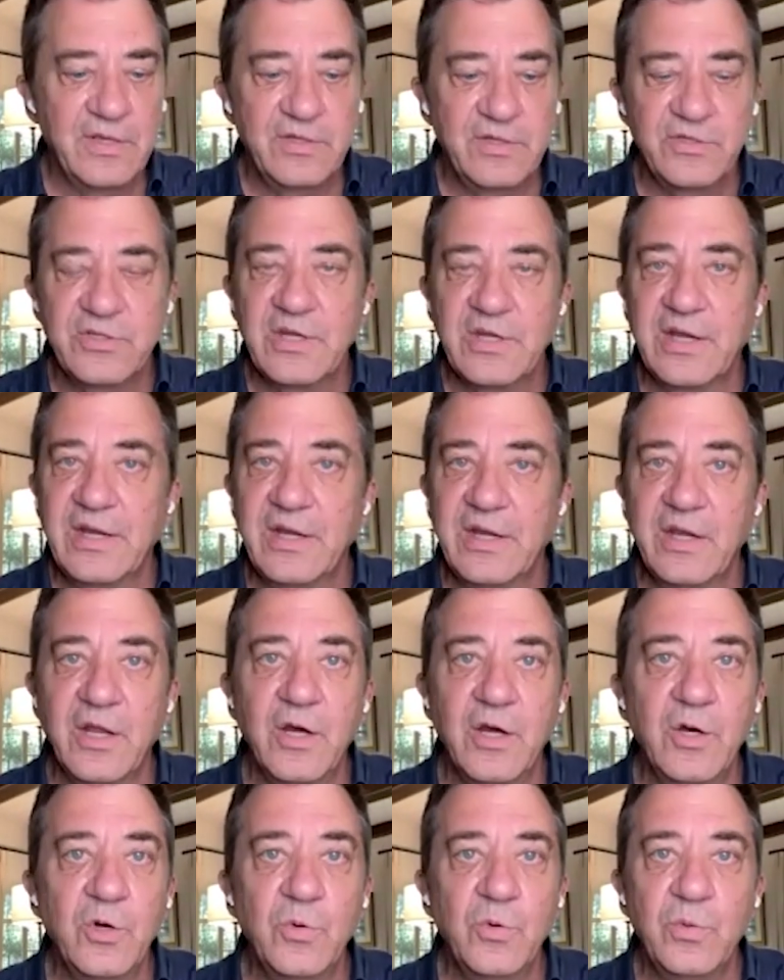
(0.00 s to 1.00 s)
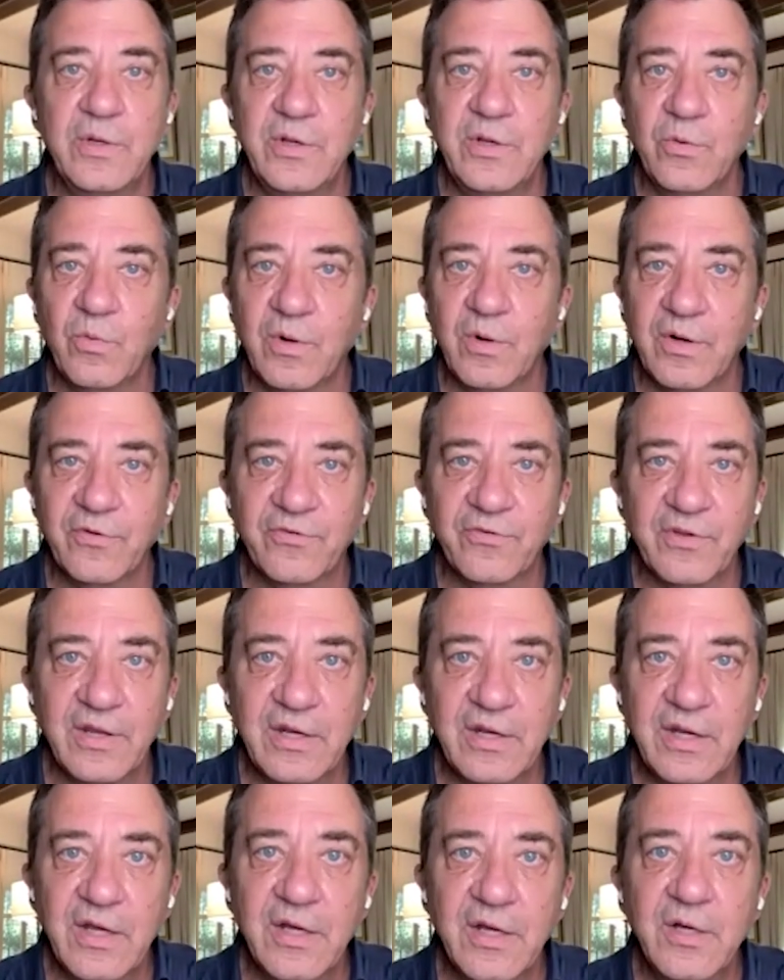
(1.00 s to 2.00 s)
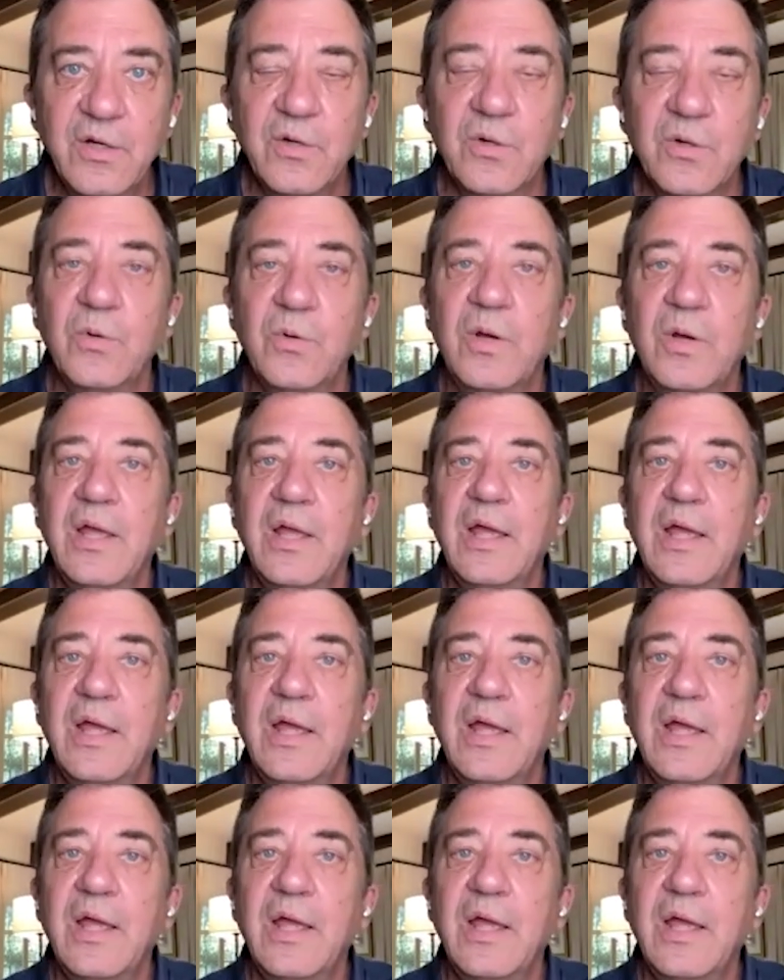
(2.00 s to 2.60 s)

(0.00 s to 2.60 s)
saying no when you want to say no.